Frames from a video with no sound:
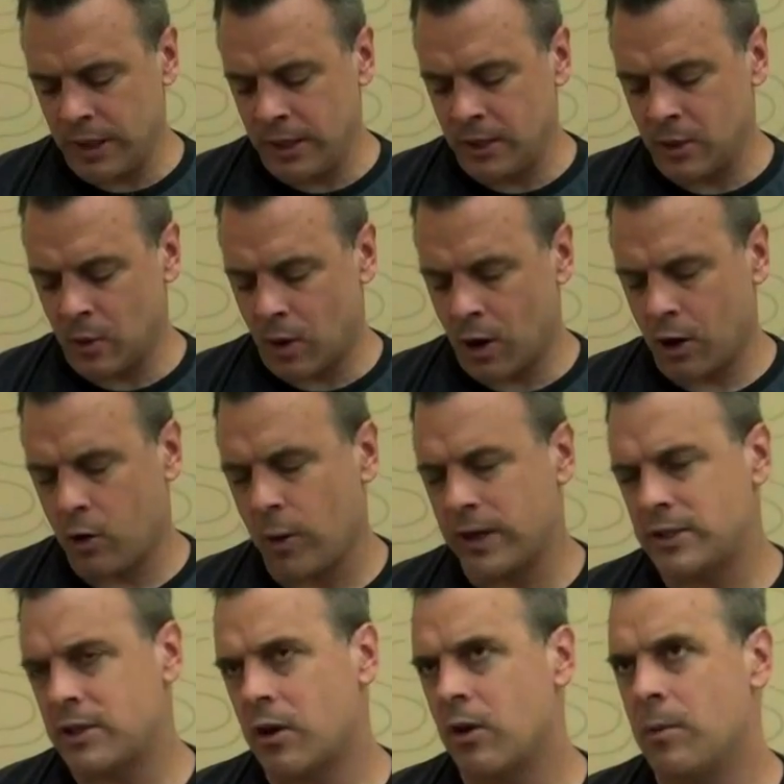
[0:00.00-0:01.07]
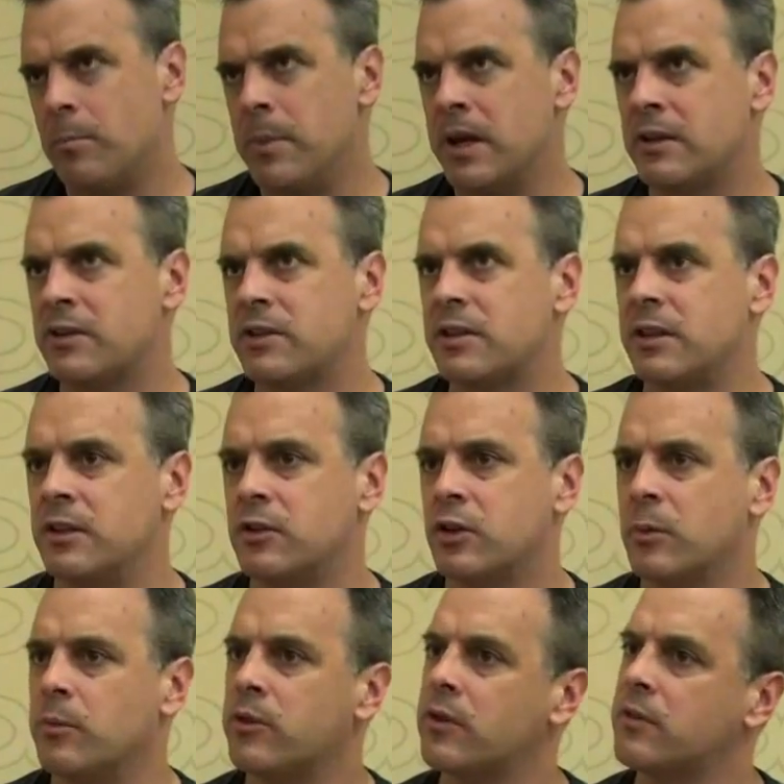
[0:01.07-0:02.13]
our quests are a mix in
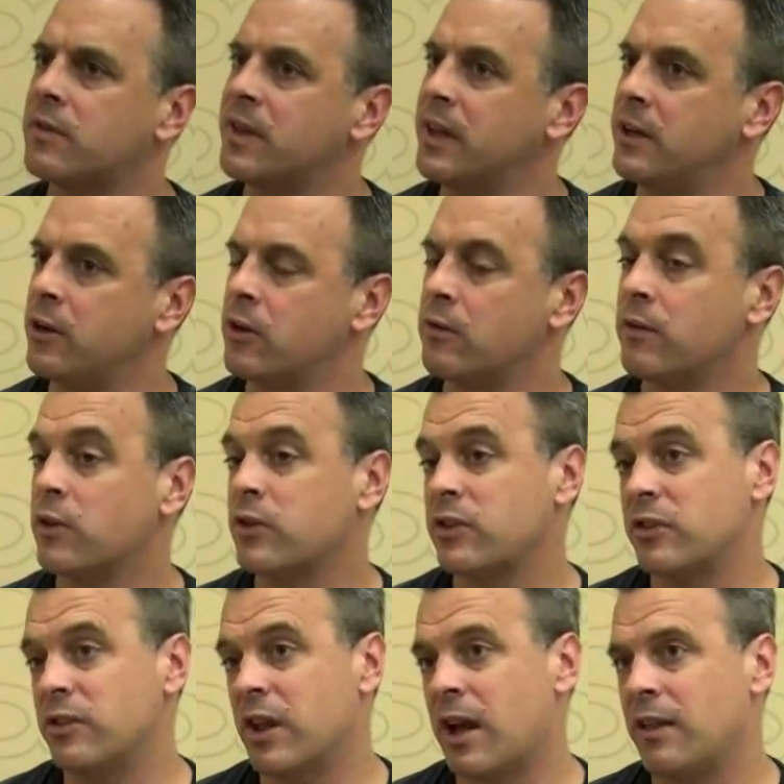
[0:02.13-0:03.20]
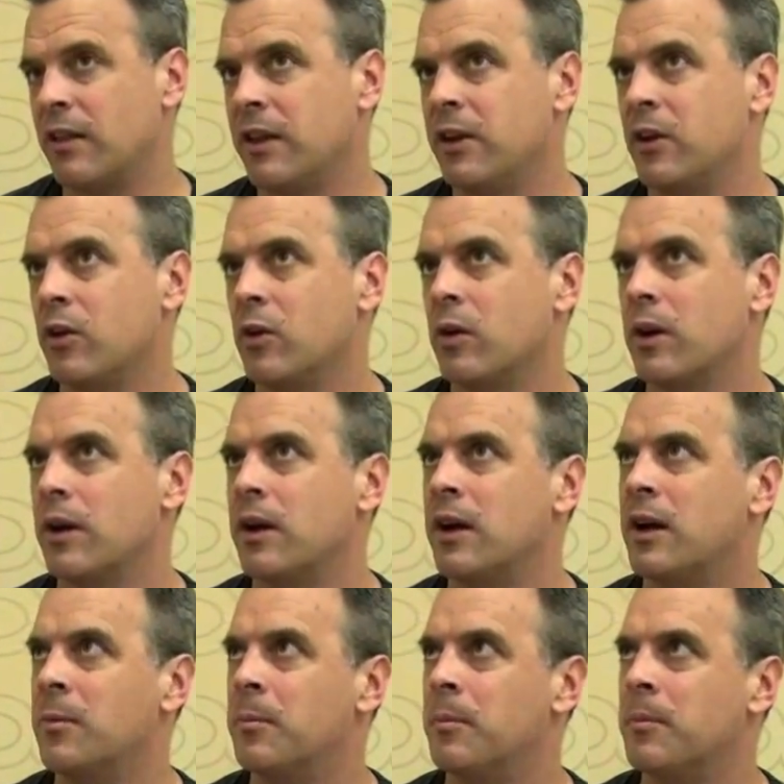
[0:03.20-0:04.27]
terms of linear versus non-linear.
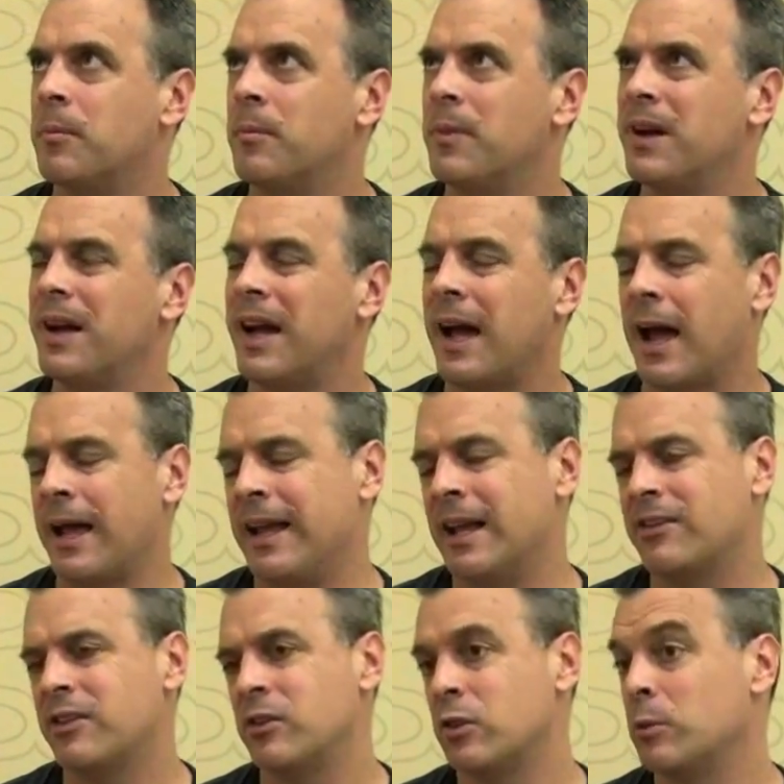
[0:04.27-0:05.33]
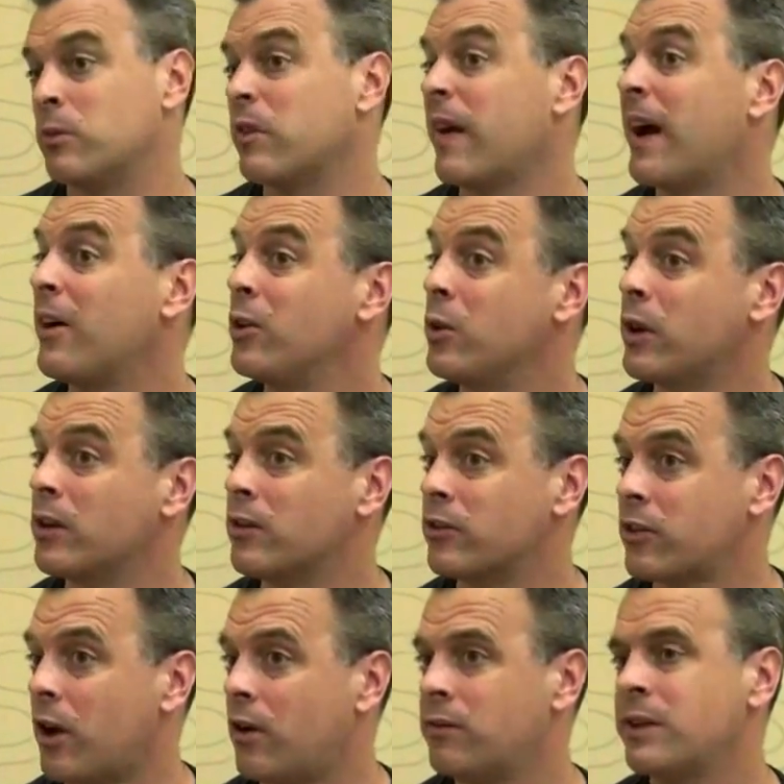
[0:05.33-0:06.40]
I guess in terms of how you can
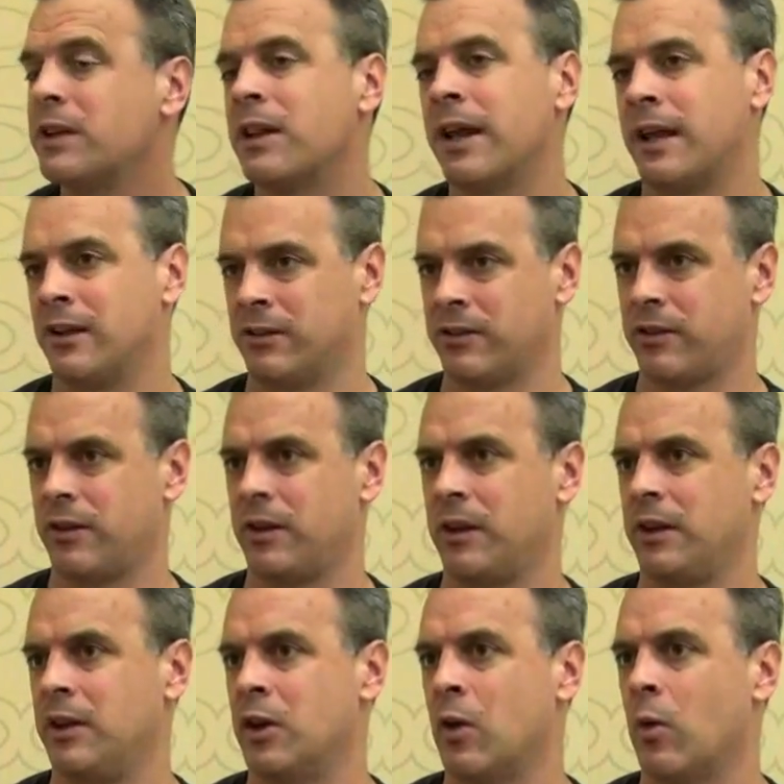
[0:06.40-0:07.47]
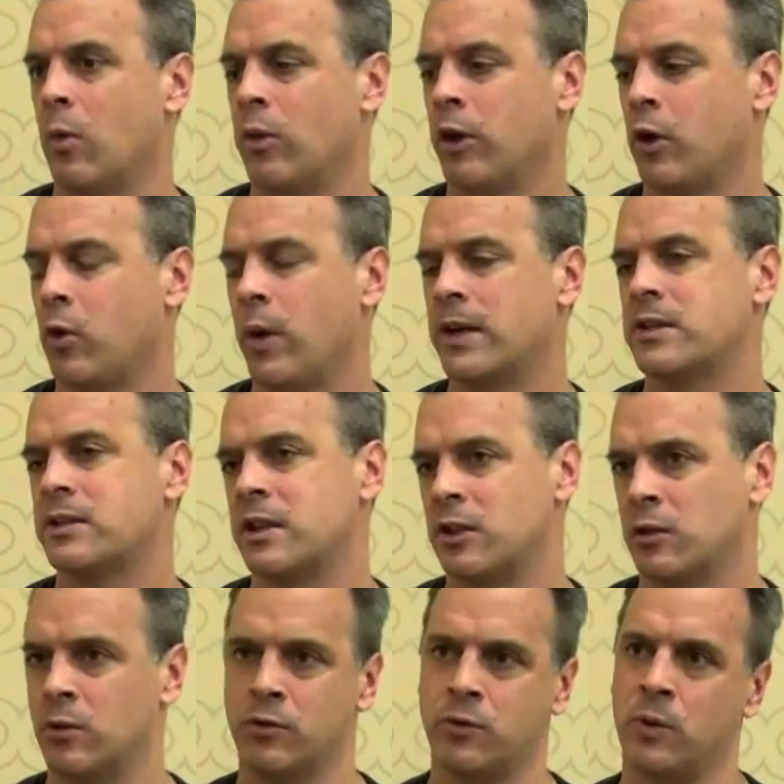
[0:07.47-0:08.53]
solve it, is the quest that
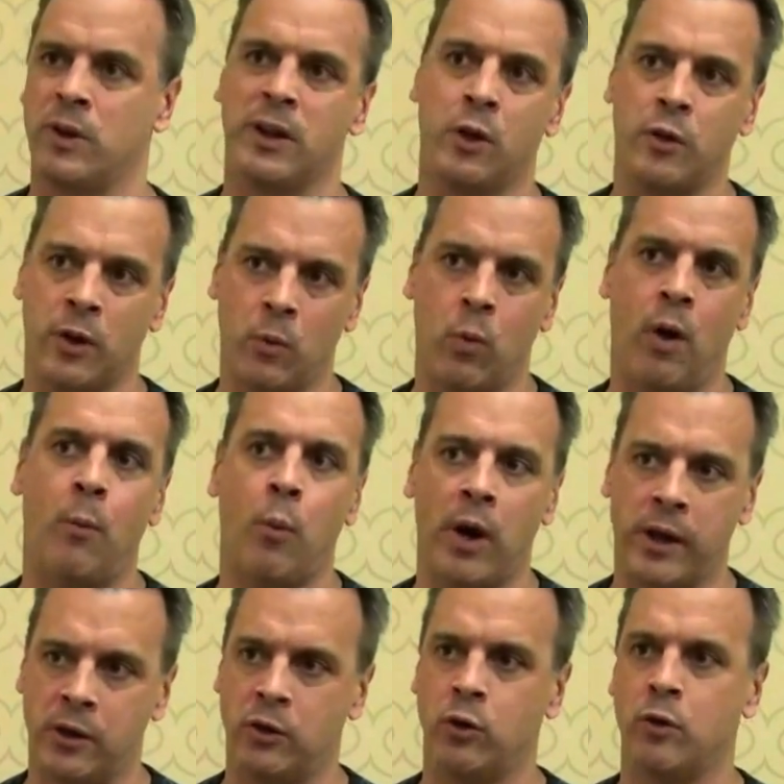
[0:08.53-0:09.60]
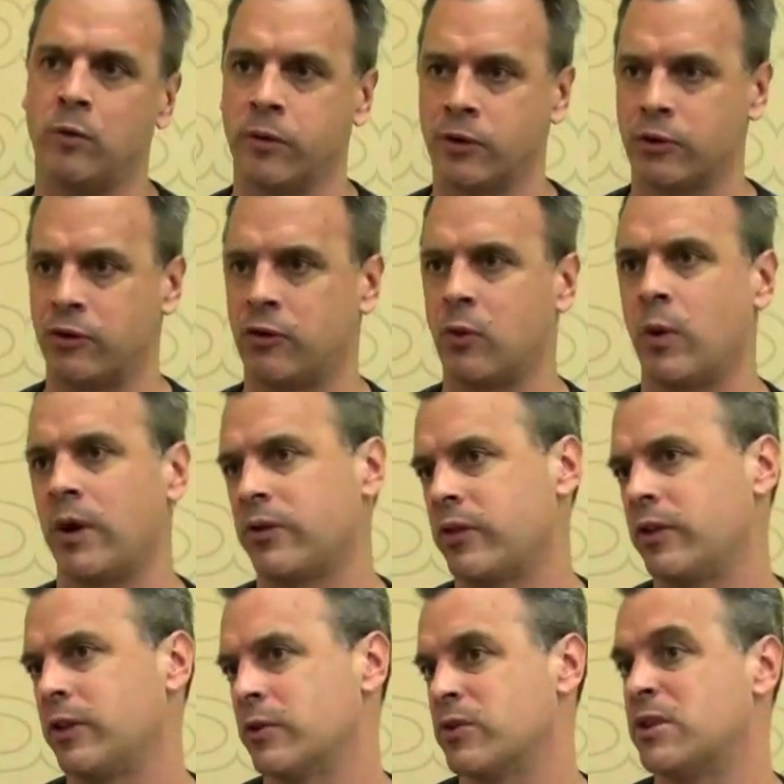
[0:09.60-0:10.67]
there's really only one way to do versus quests
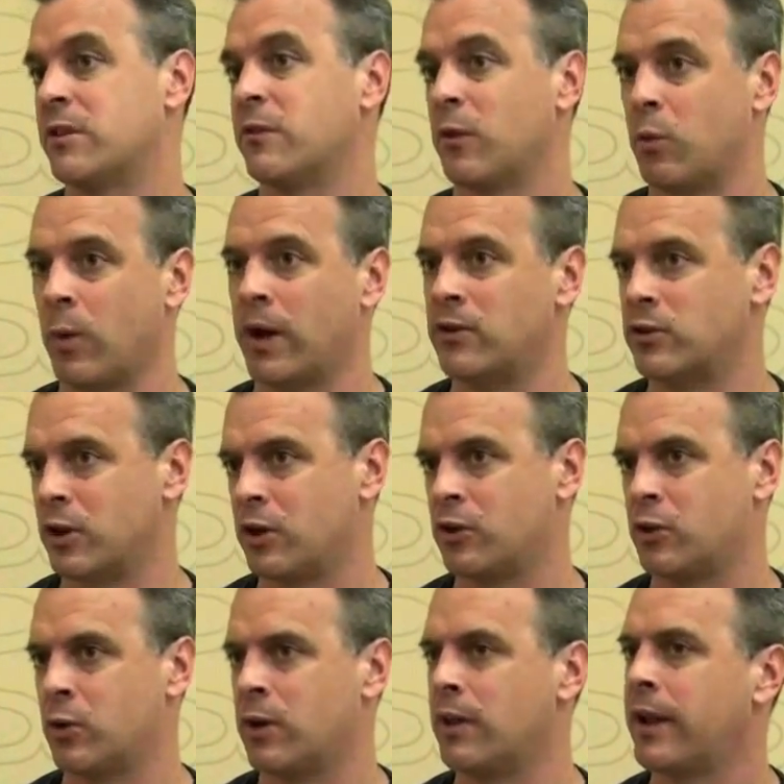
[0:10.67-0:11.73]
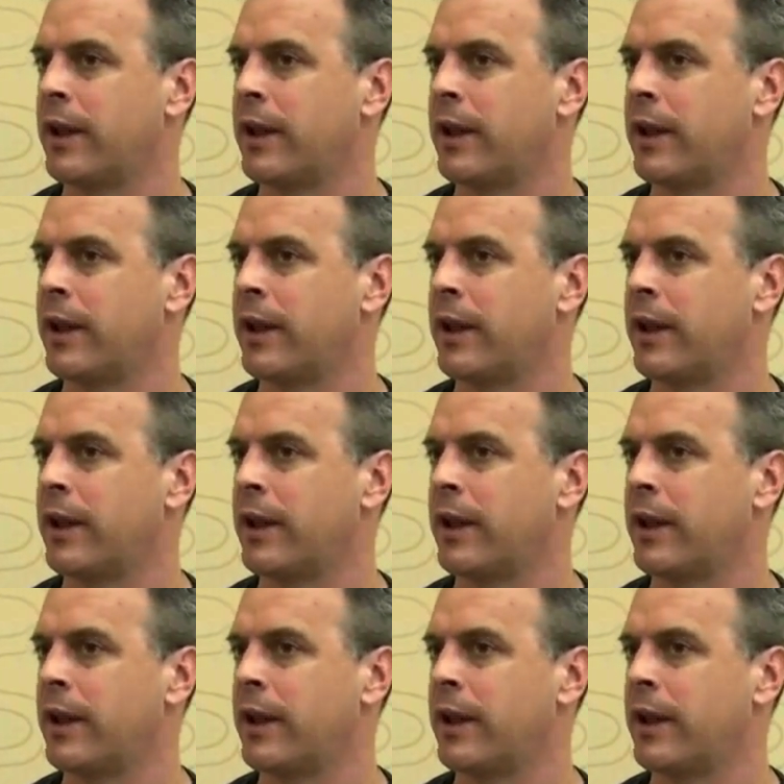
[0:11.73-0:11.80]
that there's different ways you could do it.